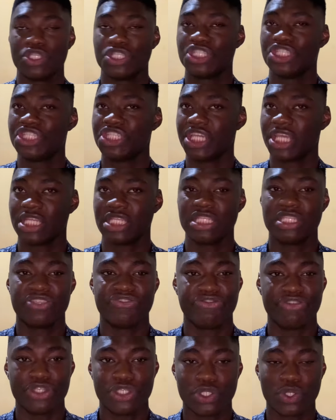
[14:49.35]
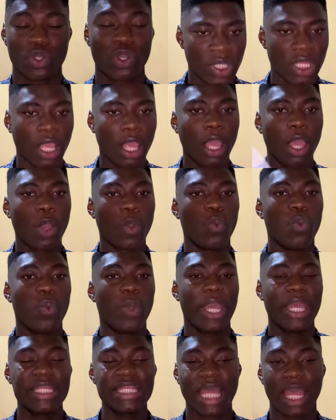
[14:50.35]
share this video.
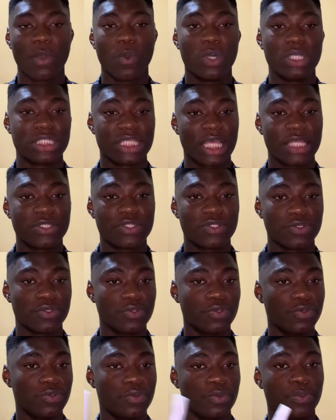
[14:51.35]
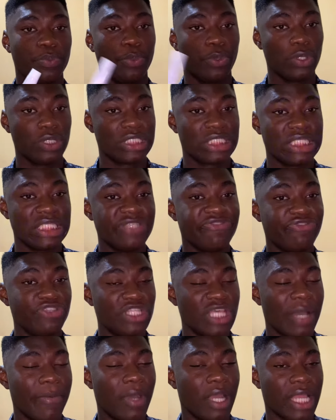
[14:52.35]
When I wanted to post this
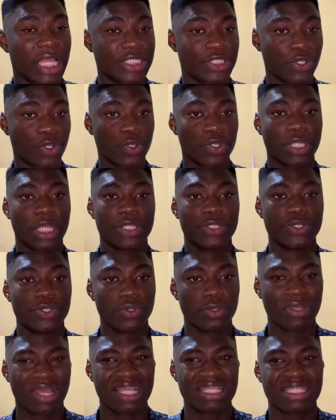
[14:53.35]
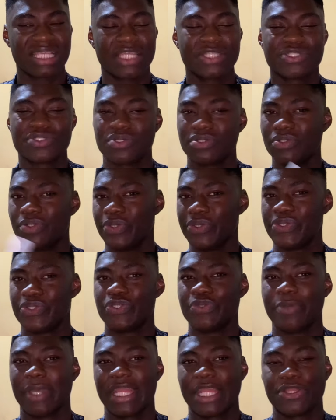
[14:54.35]
video about ketoconazole, I searched on
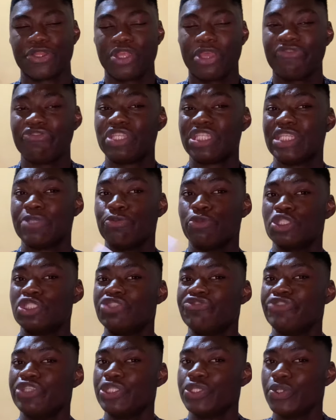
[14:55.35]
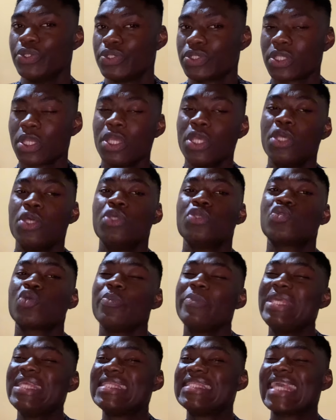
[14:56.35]
YouTube and I never see much videos. So
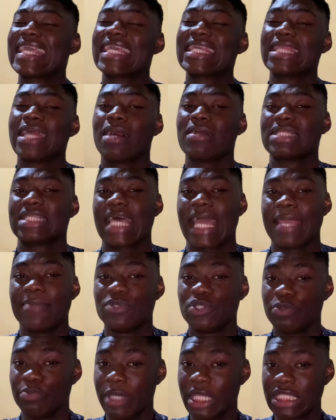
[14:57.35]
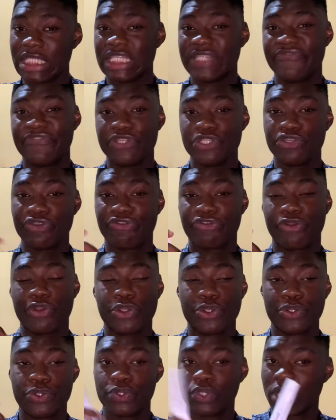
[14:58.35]
me taking out time to make this video for
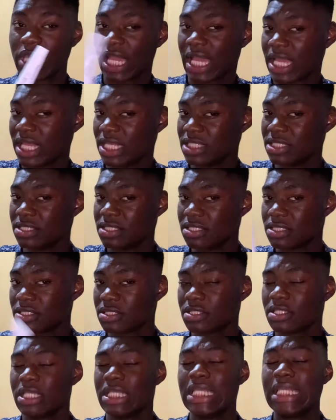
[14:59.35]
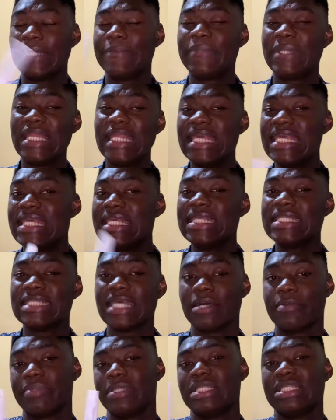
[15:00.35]
you guys, please
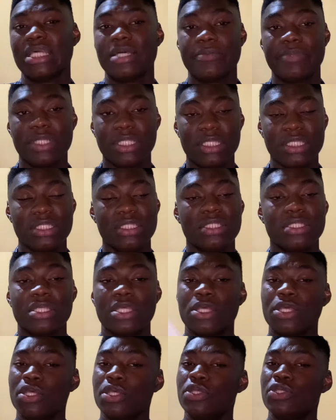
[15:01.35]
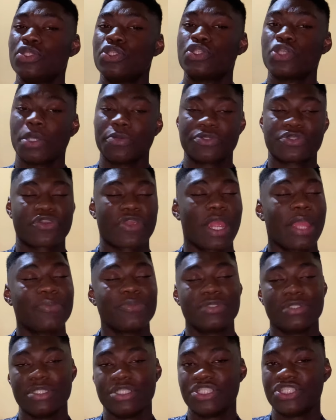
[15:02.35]
and please and please subscribe
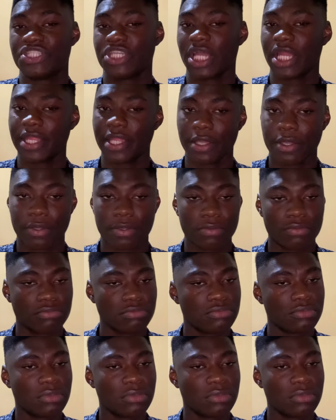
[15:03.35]
to this channel,